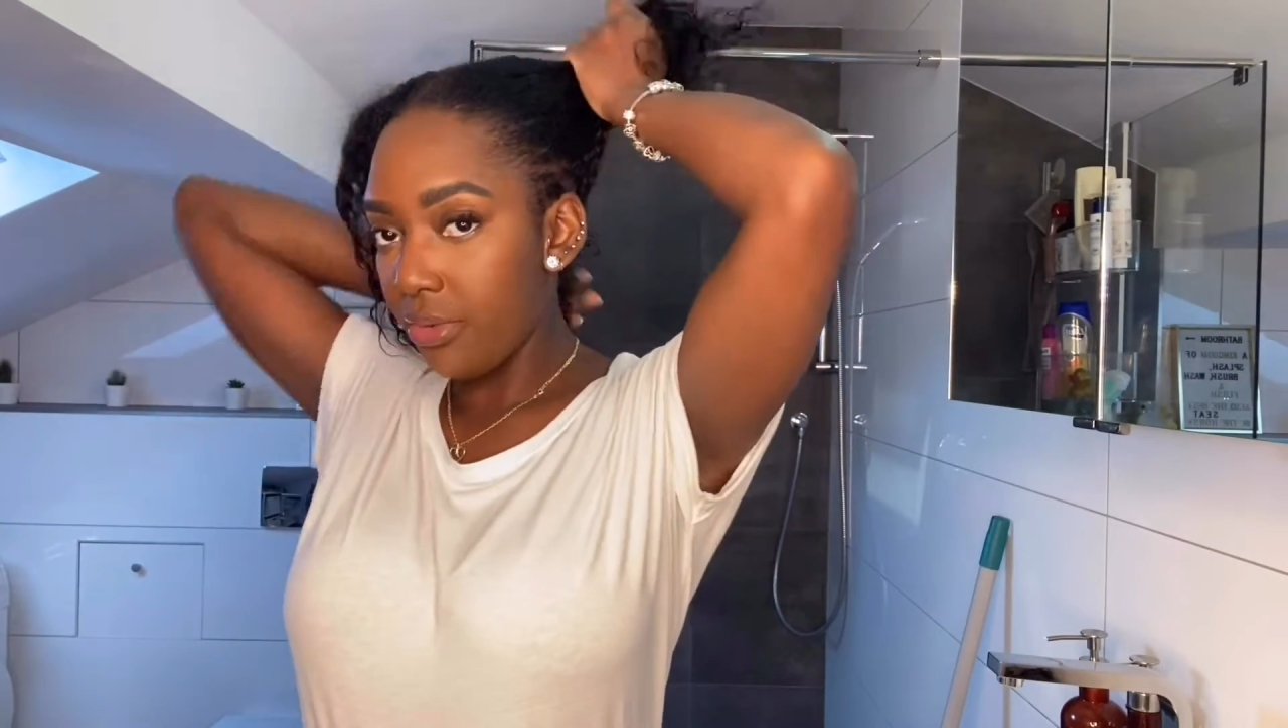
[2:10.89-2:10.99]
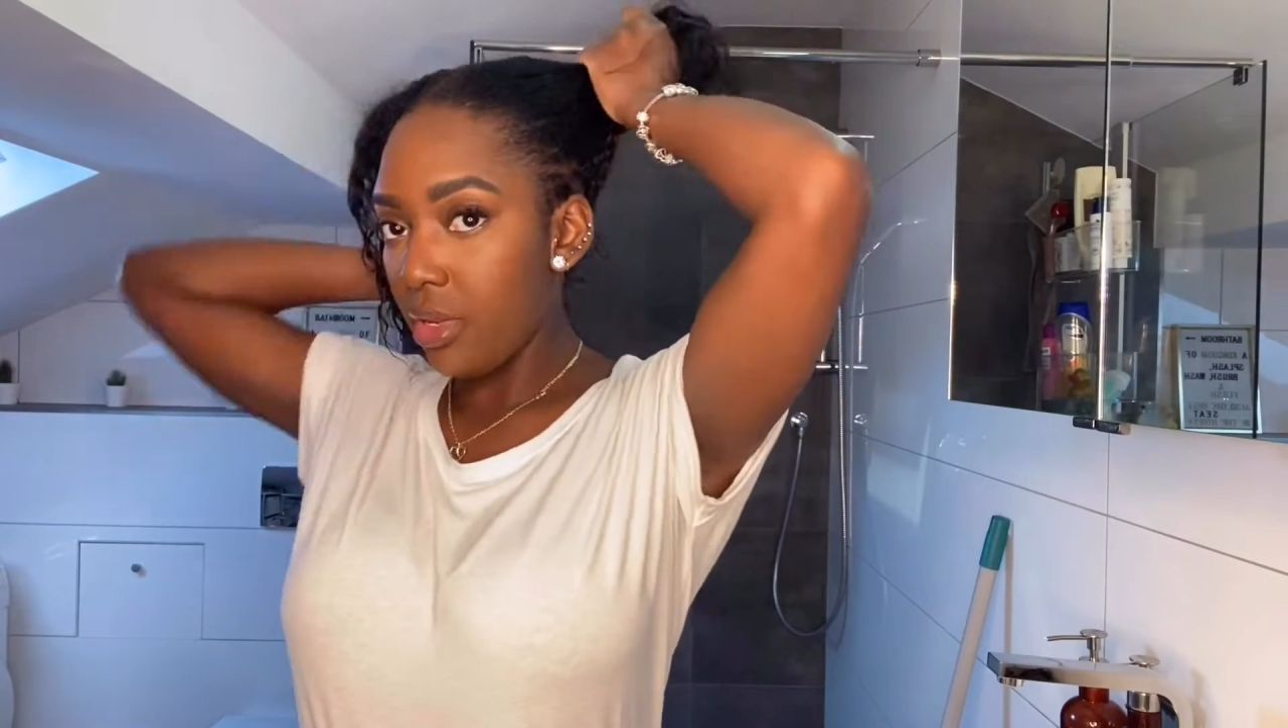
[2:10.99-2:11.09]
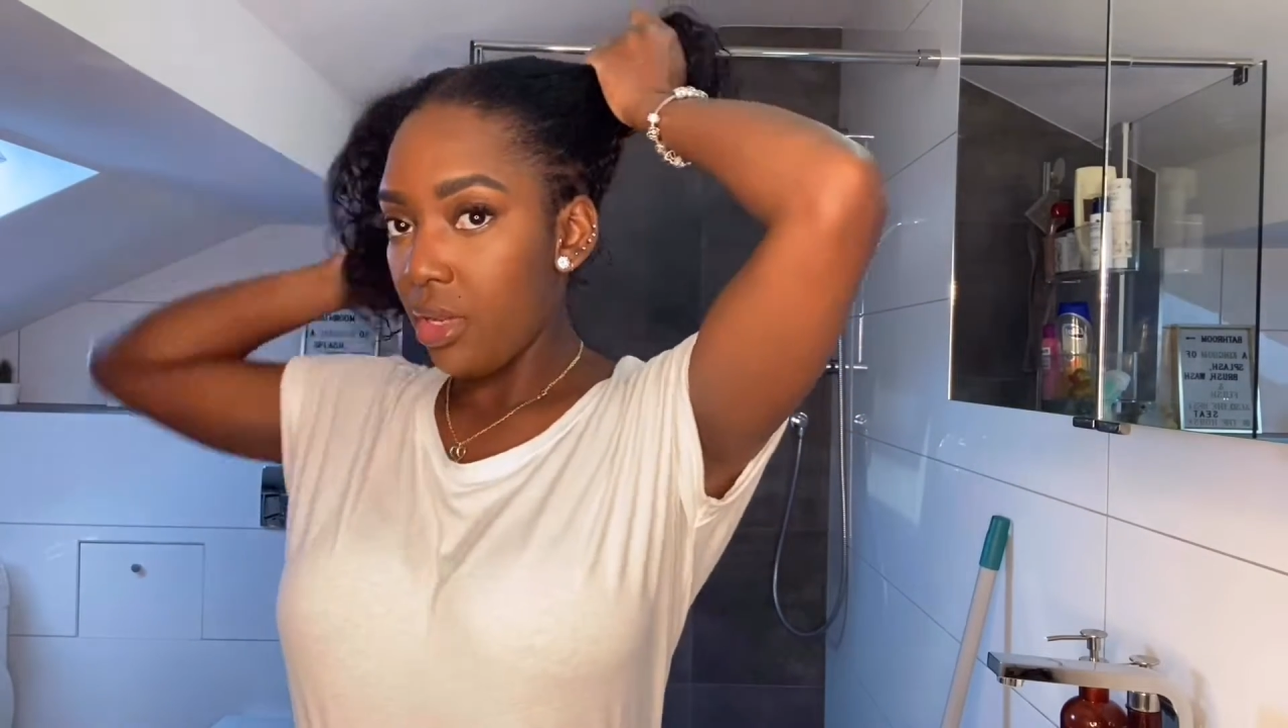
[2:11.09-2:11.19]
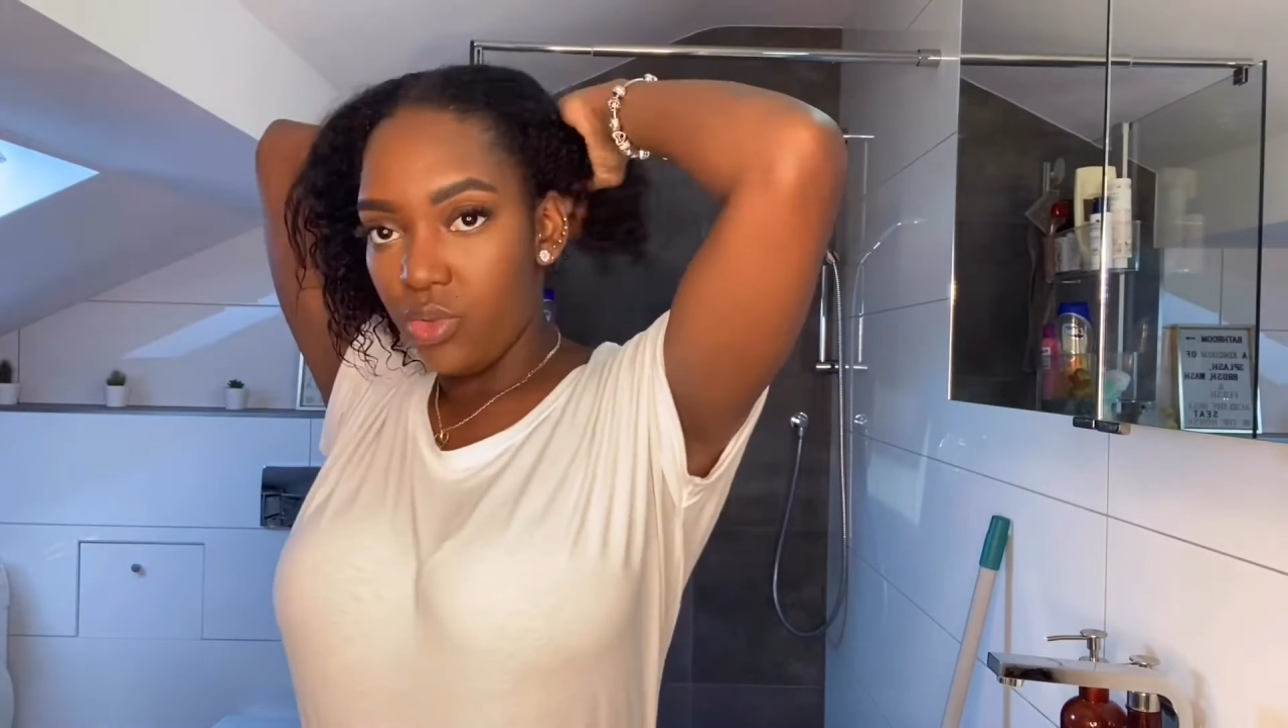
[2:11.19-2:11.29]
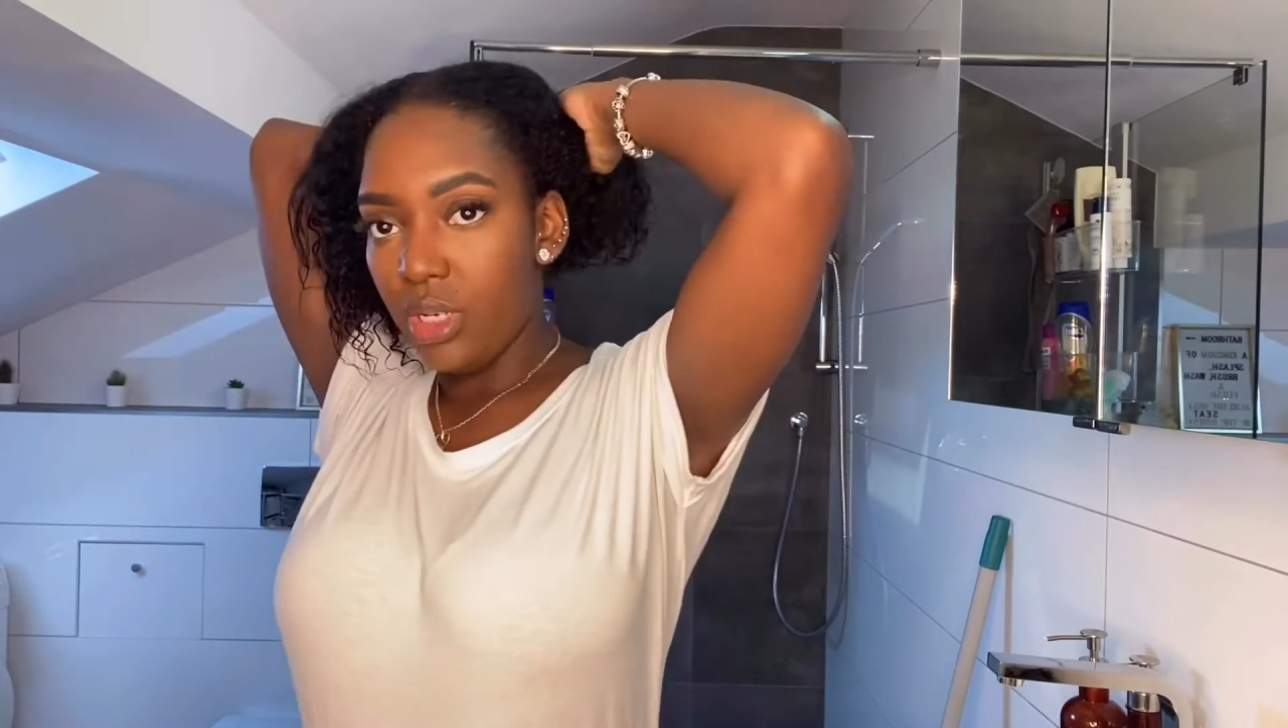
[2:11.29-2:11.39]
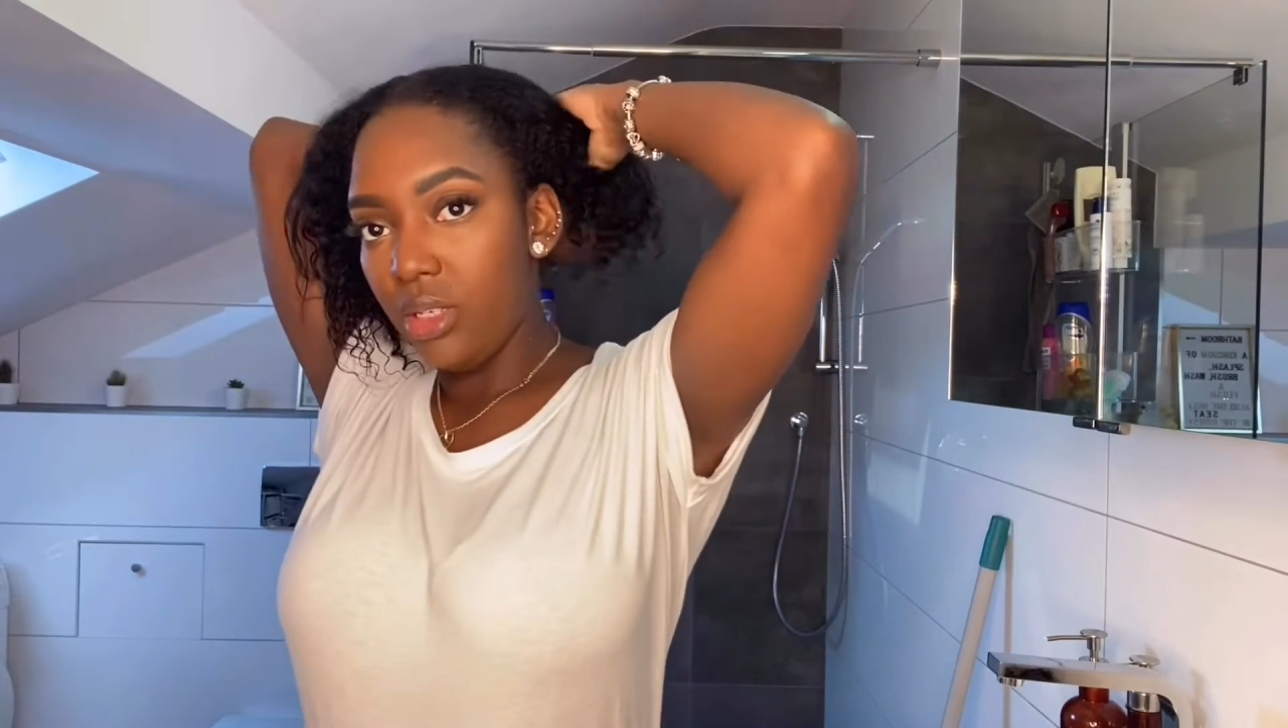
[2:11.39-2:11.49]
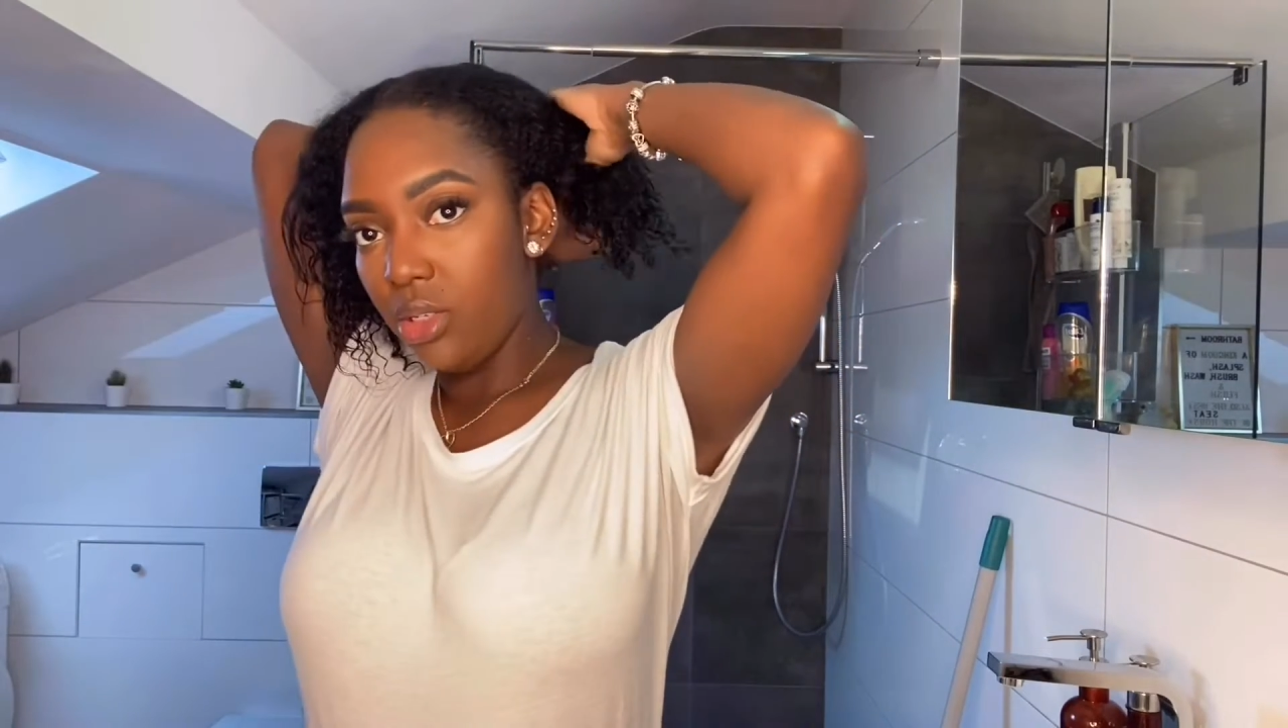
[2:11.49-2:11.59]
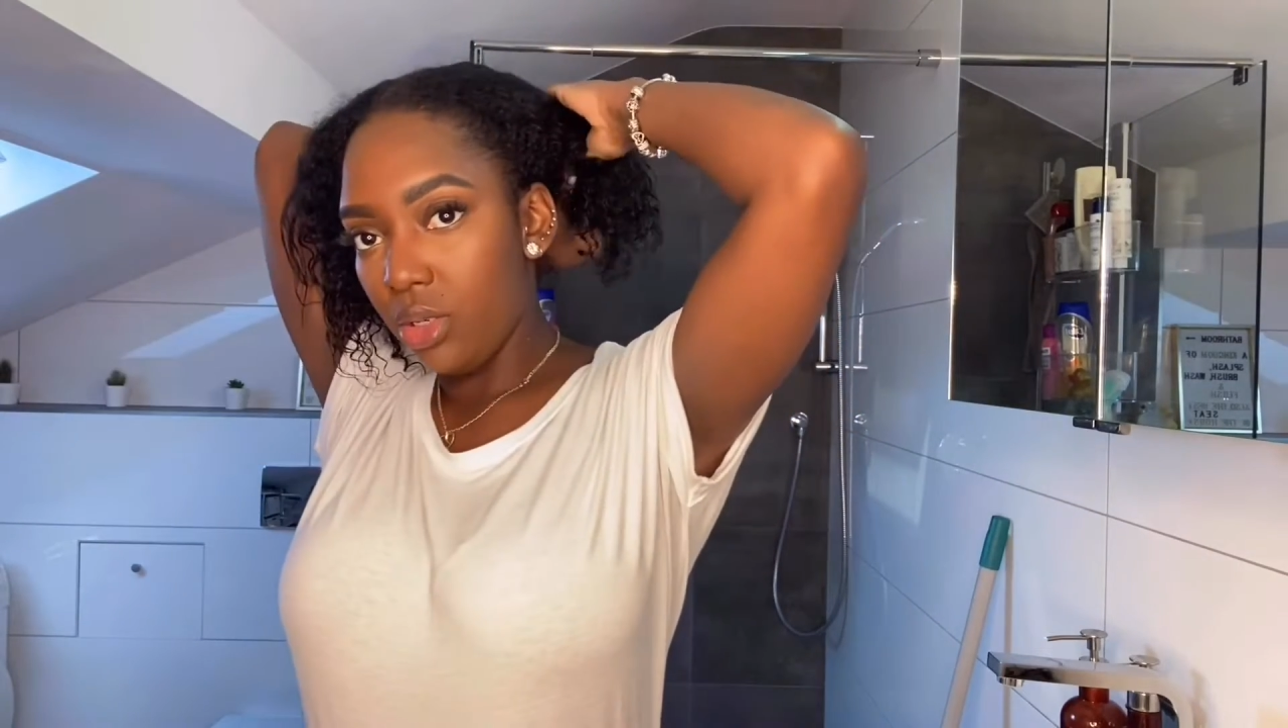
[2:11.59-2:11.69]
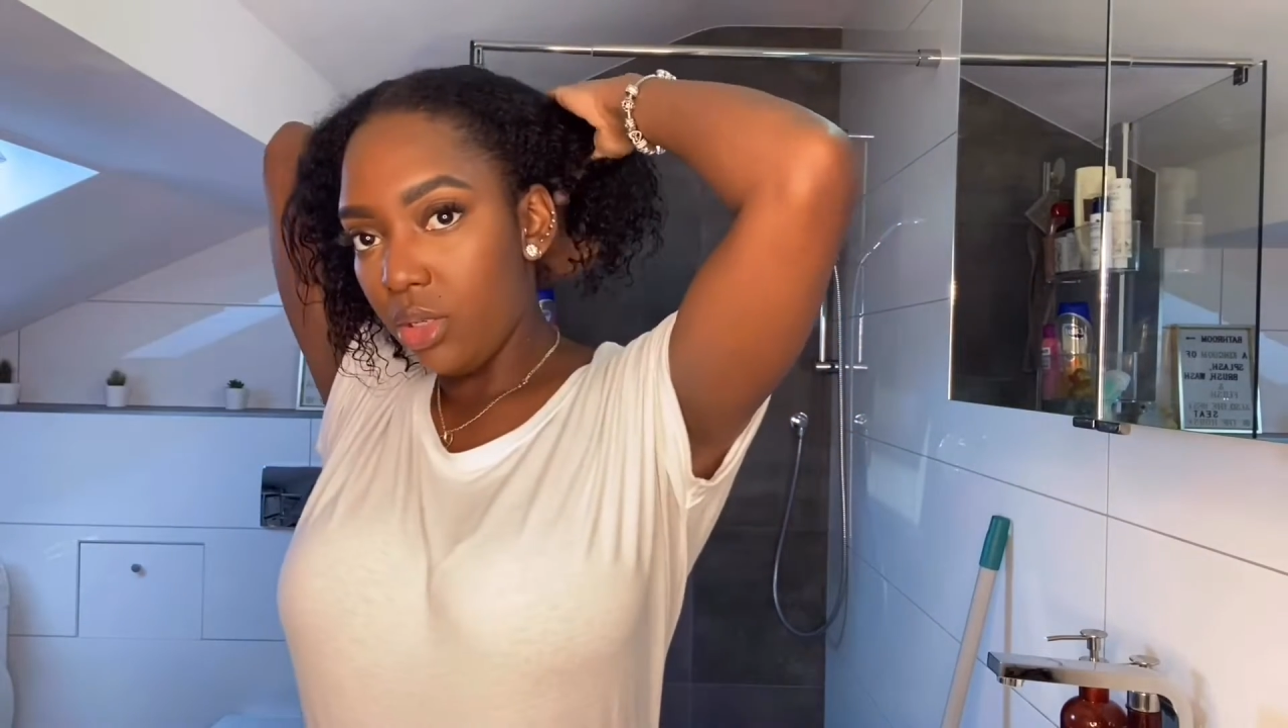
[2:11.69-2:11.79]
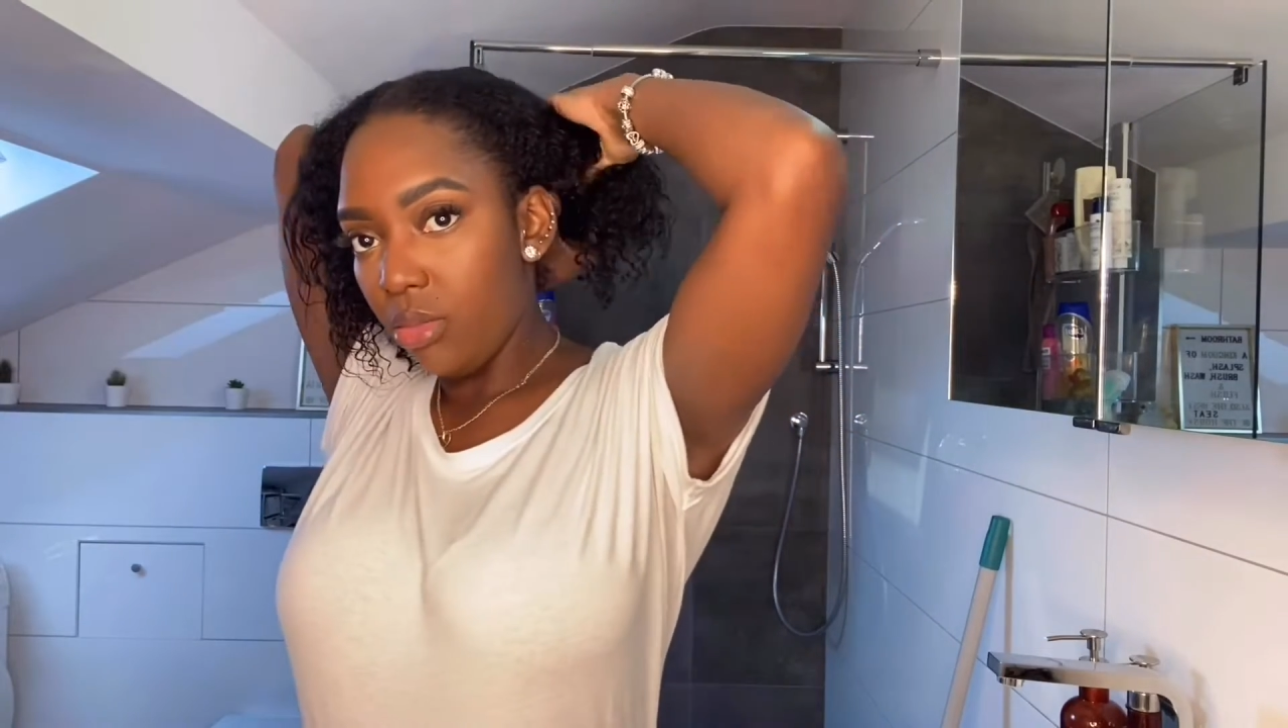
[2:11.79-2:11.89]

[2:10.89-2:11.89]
when I start the